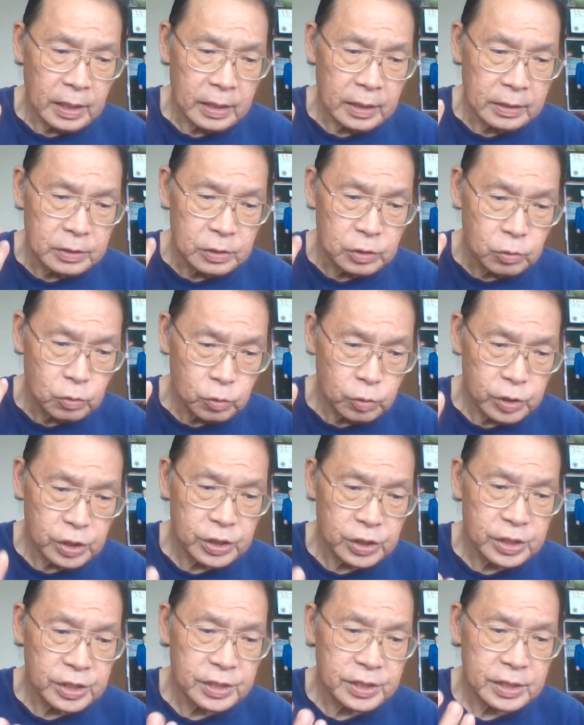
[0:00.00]

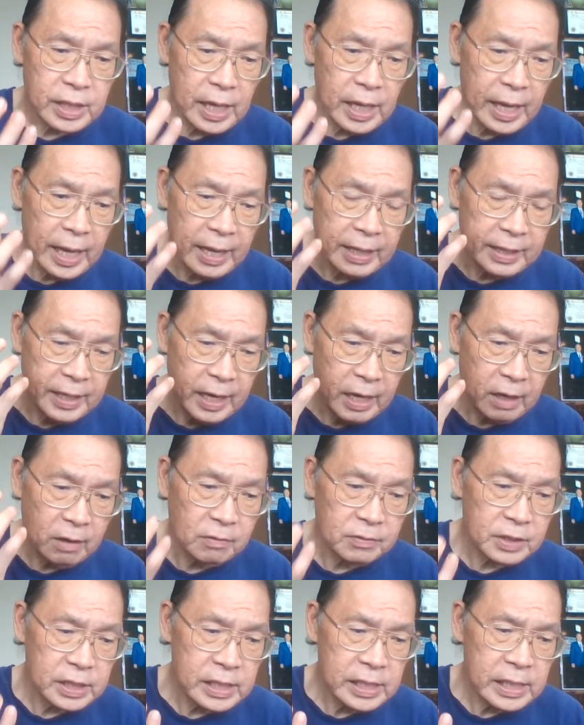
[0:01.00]
nutritious and
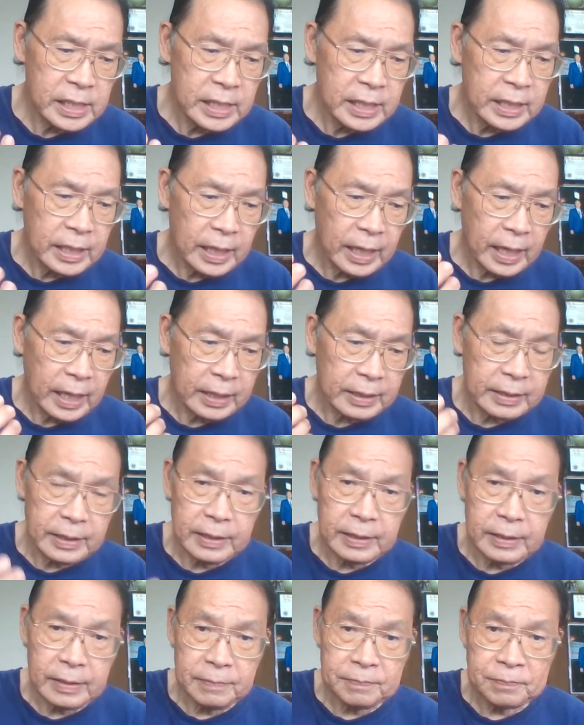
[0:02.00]
healthy and
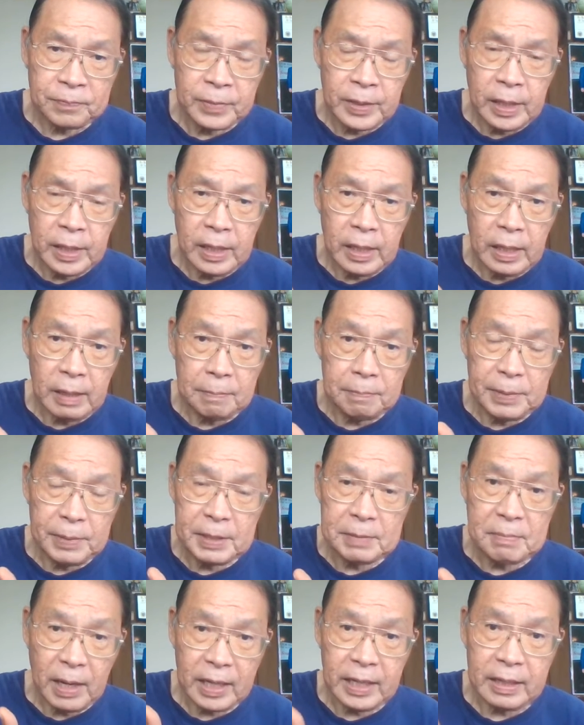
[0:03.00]
a big
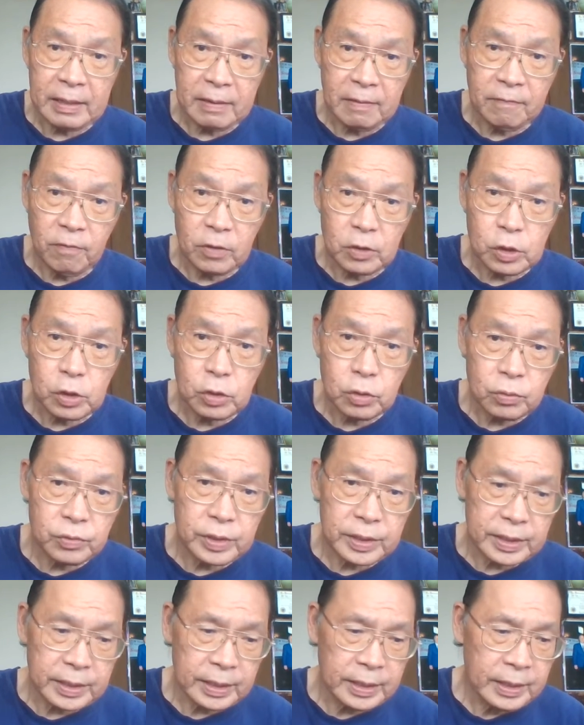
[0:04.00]
market for
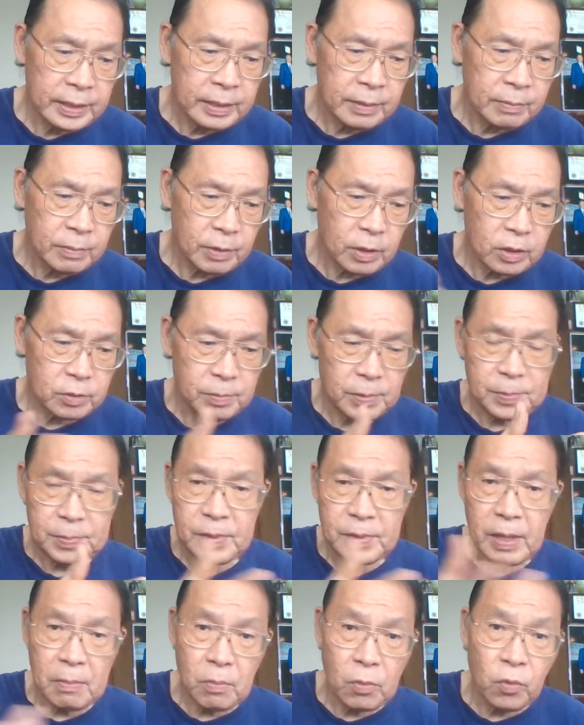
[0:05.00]
children. Because people
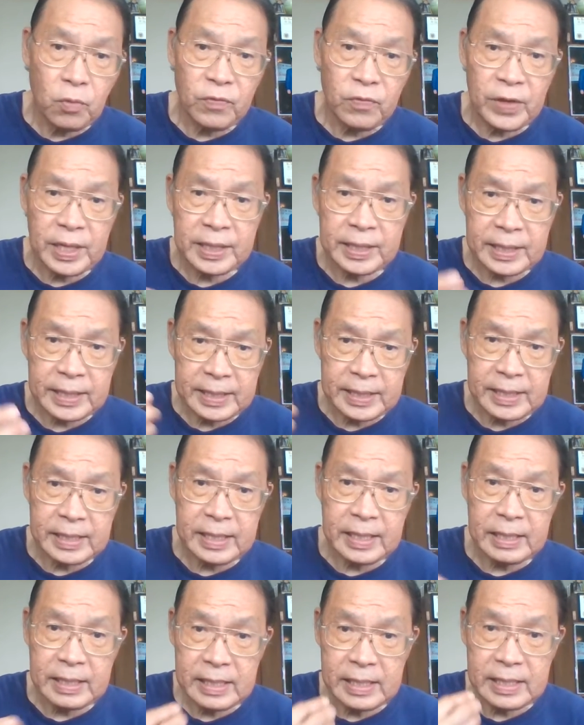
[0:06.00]
are moving, they
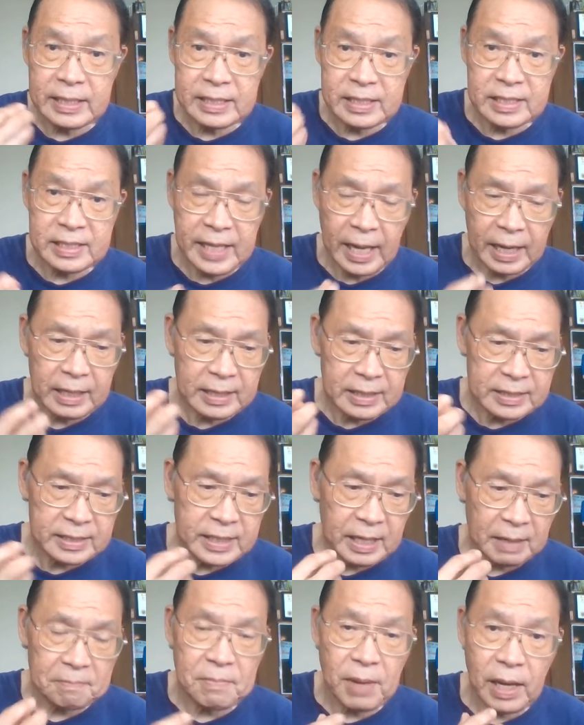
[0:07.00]
need
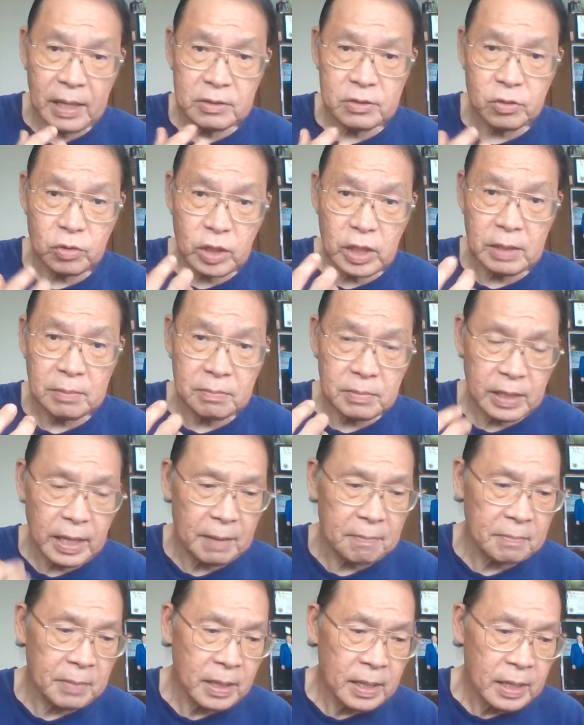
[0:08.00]
snack bars to keep
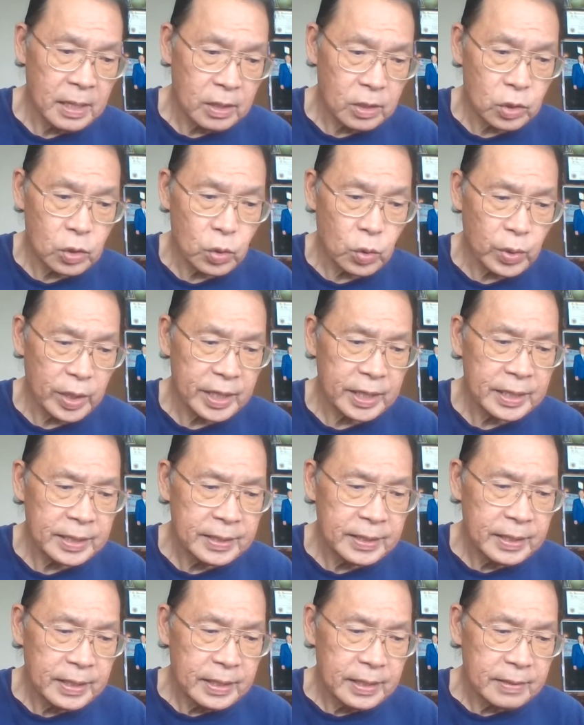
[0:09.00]
them going.
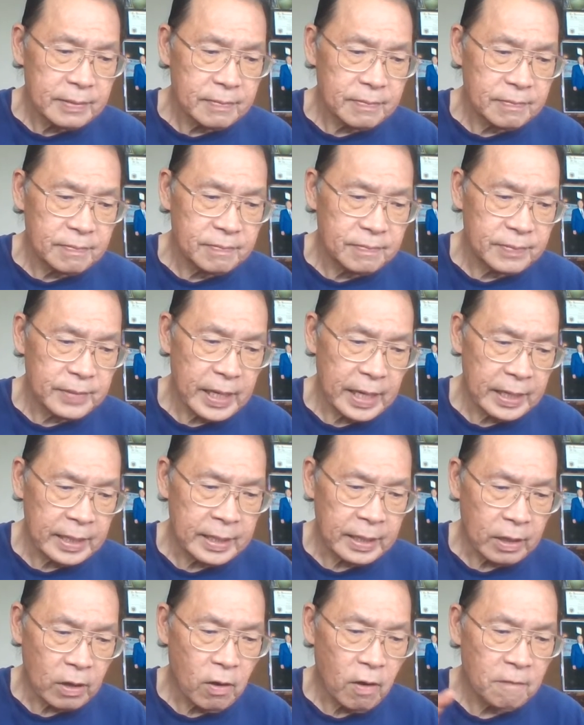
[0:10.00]

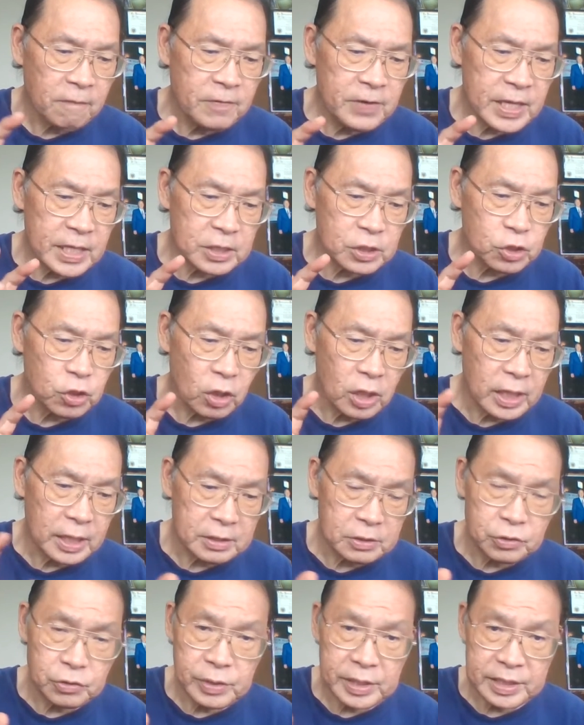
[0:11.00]
Then coffee and chocolate
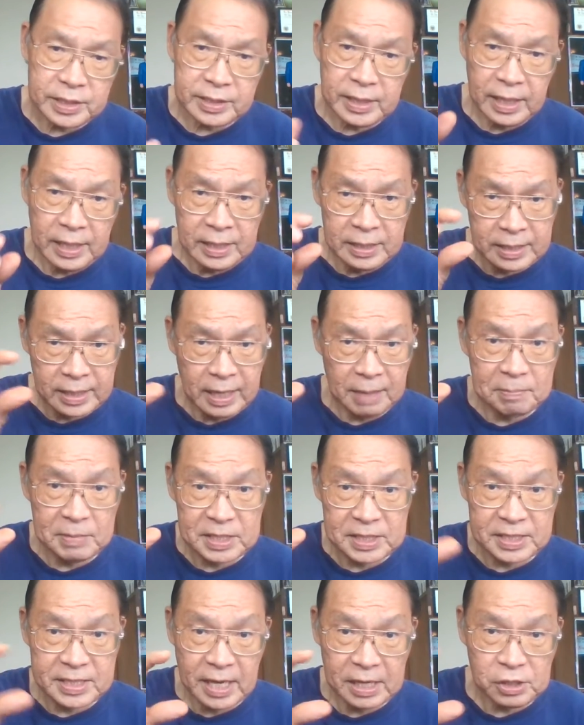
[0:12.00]
drinks come in
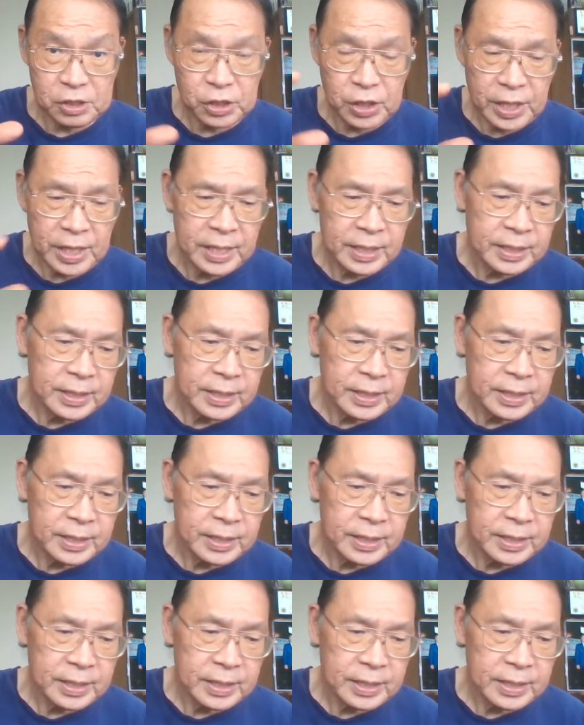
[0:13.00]
sachet.